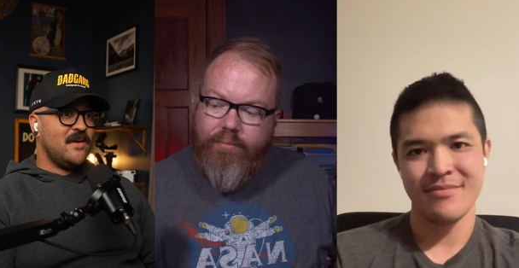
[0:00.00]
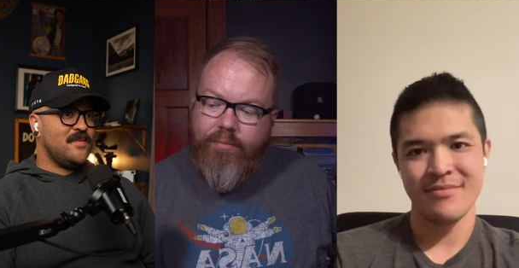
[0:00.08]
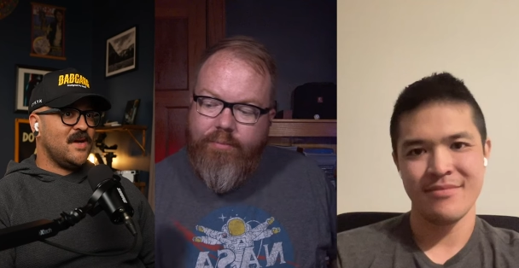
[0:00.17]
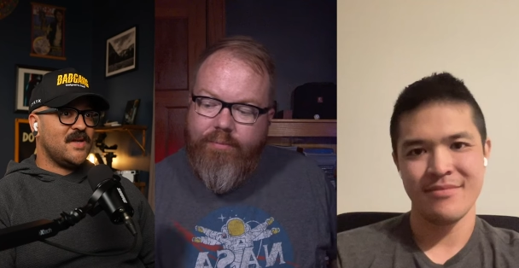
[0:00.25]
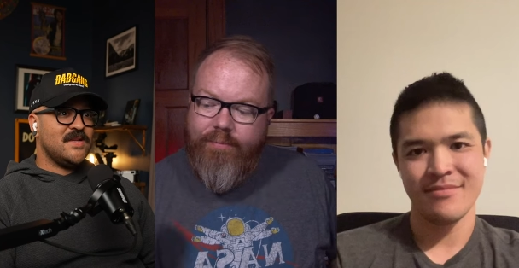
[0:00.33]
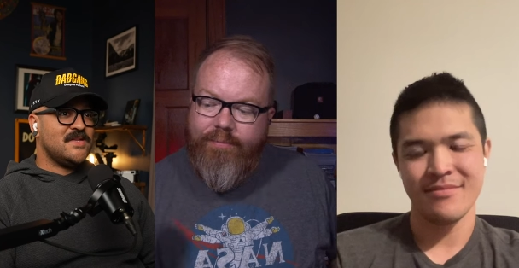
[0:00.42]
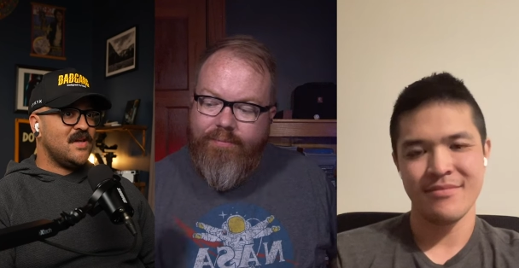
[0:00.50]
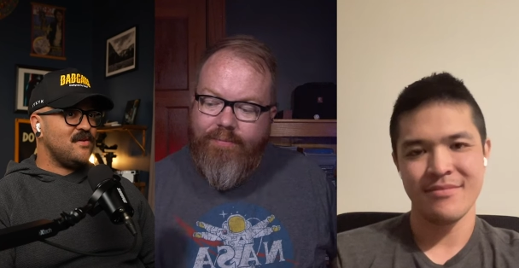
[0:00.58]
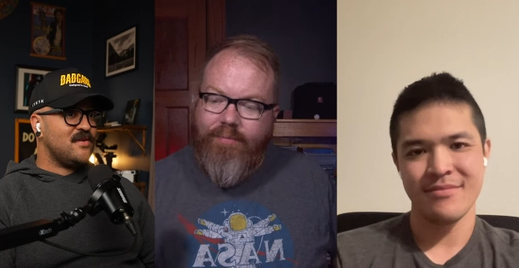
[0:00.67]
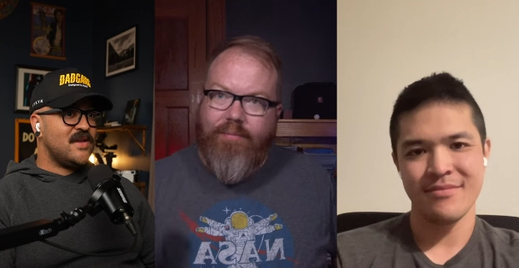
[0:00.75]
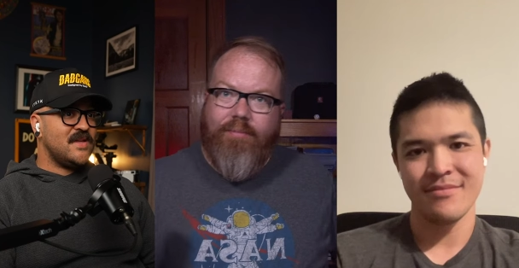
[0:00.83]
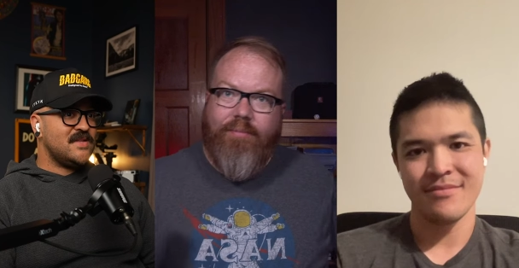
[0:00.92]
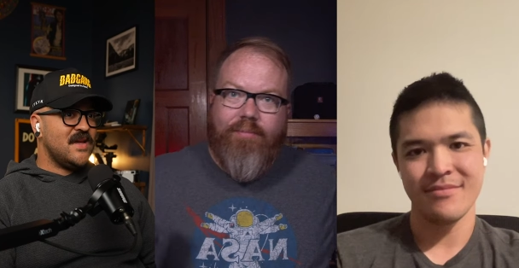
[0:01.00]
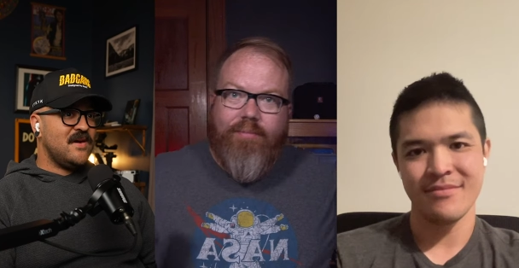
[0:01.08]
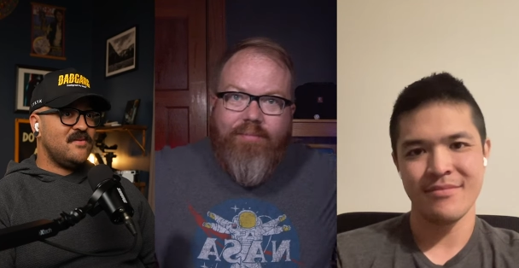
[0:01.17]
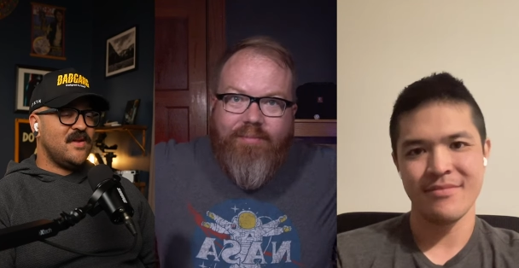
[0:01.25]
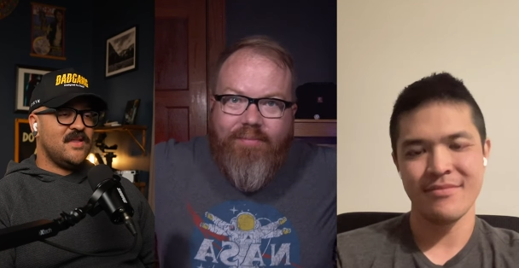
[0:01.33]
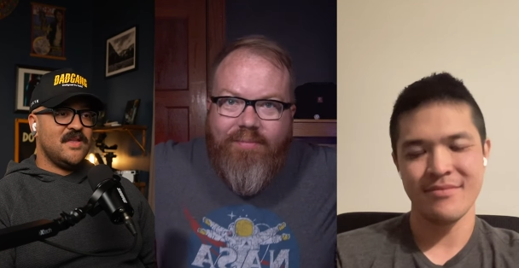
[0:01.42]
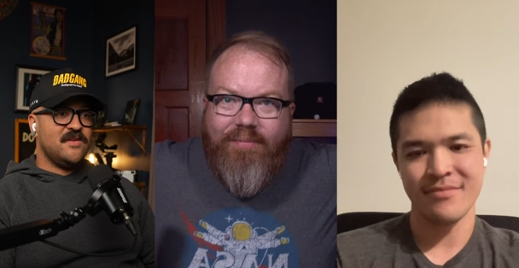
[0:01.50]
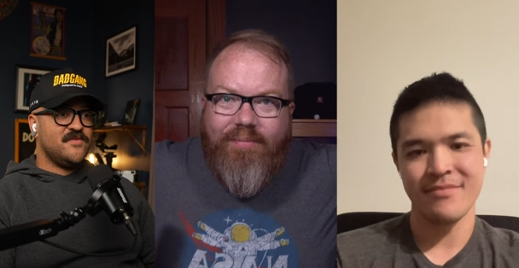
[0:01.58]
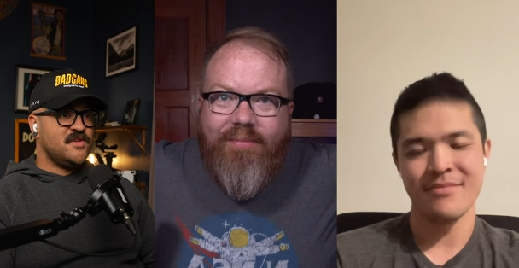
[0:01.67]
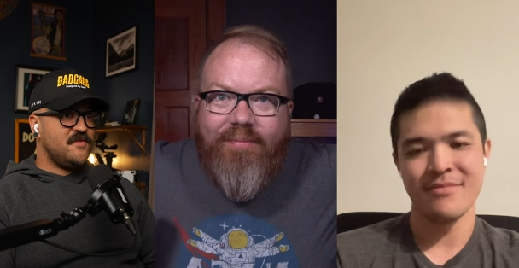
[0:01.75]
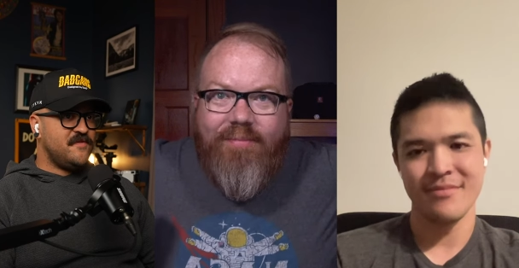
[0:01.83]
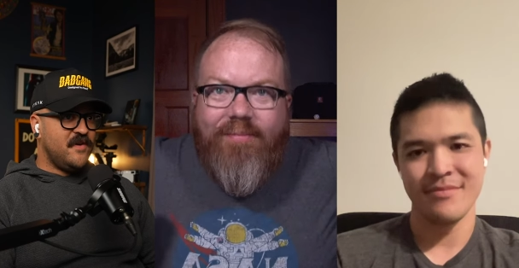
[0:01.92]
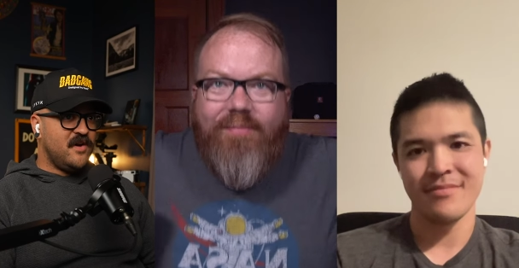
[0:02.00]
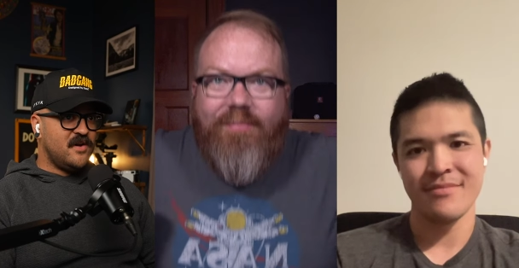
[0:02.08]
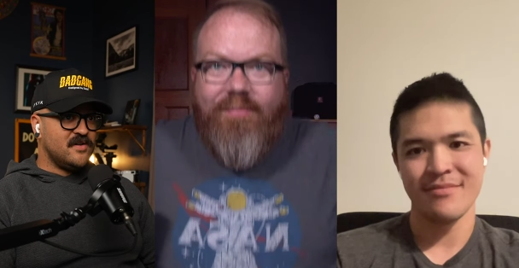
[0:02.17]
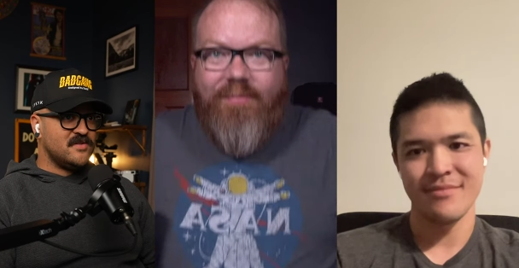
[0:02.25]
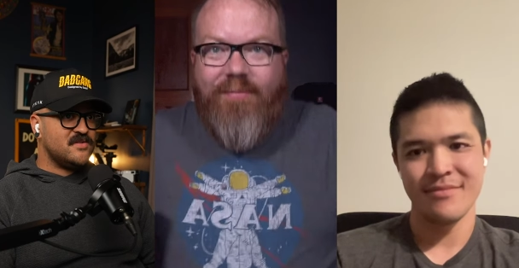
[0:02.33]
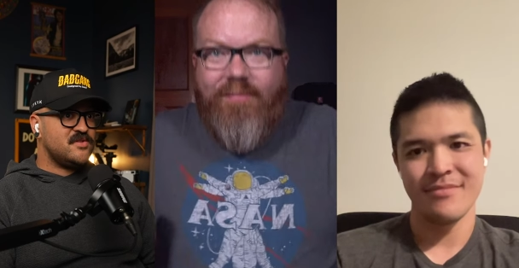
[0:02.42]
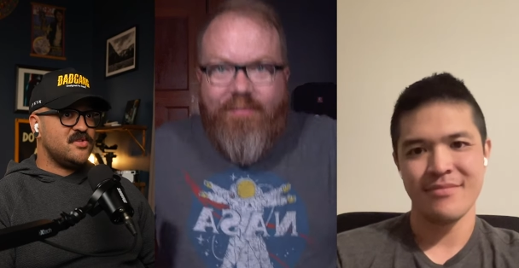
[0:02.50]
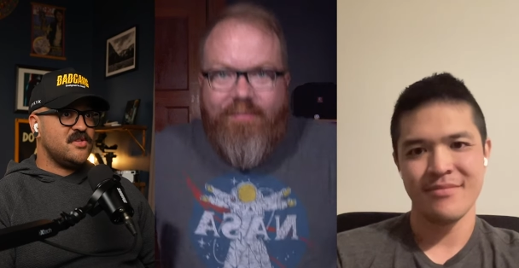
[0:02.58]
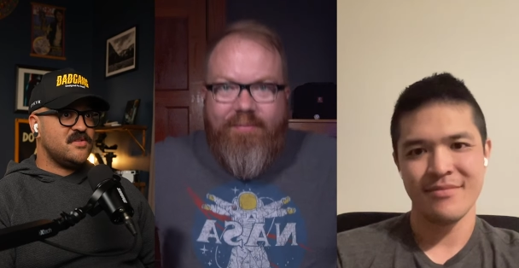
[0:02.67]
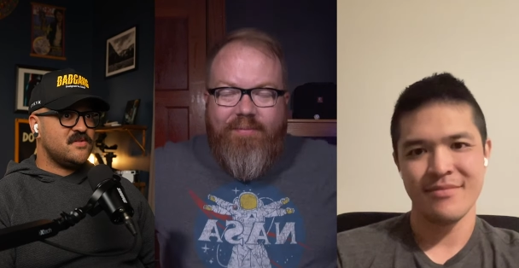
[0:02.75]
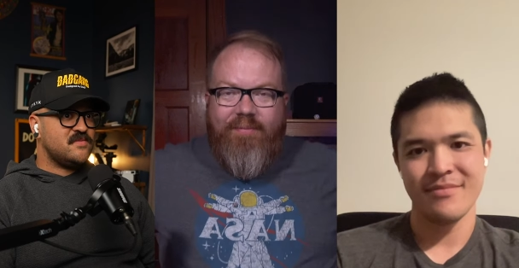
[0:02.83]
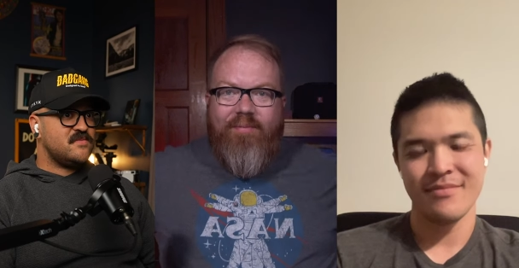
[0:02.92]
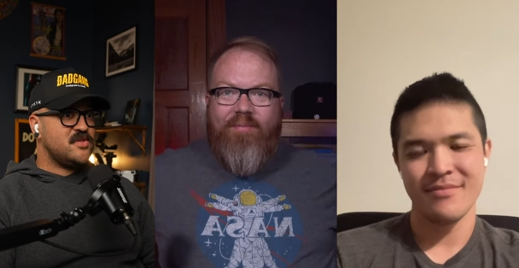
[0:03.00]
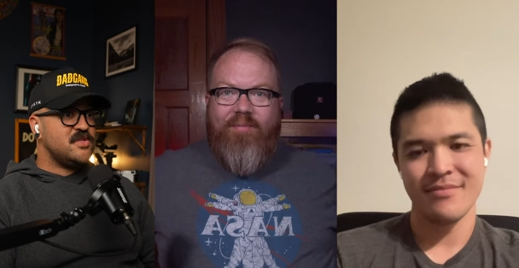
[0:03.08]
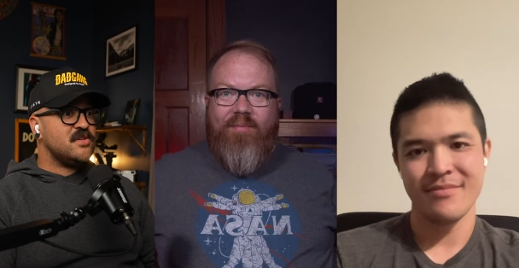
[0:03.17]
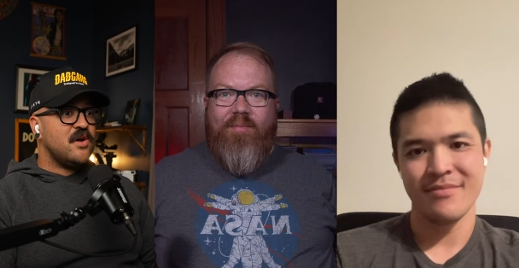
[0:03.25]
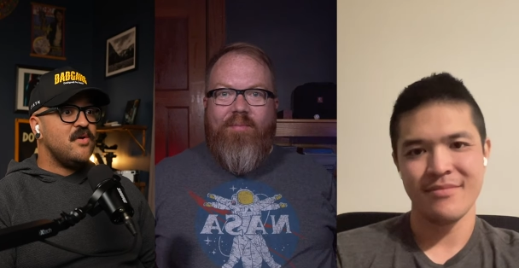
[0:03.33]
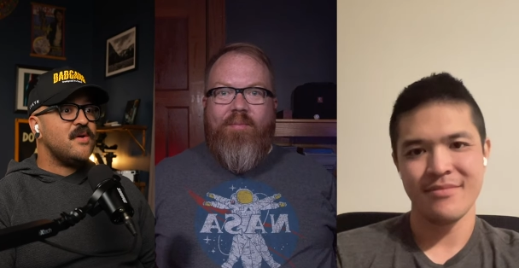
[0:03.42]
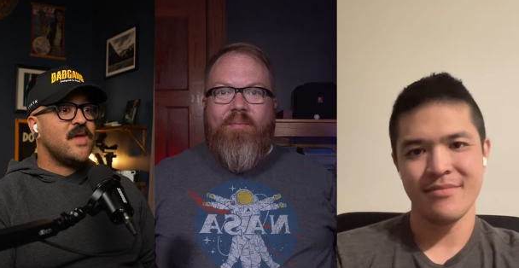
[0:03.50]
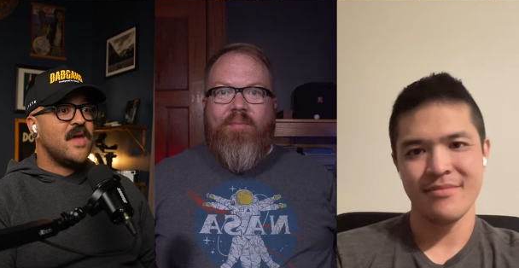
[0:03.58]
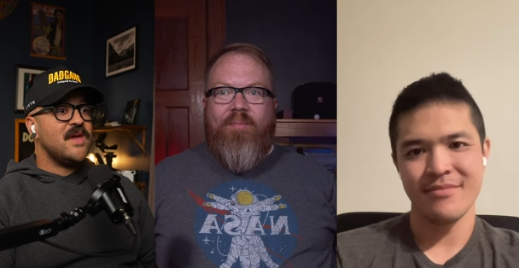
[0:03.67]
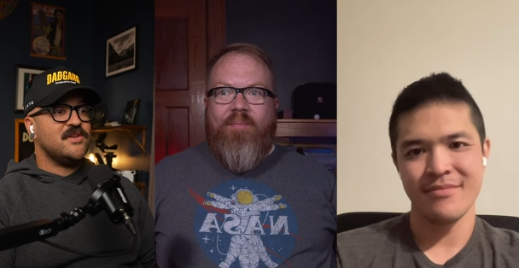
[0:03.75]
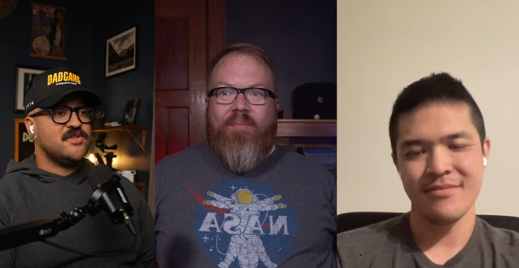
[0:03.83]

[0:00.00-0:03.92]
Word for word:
Speaker 1: I'm not gonna tell her to get down. And then if she falls, she's she's okay.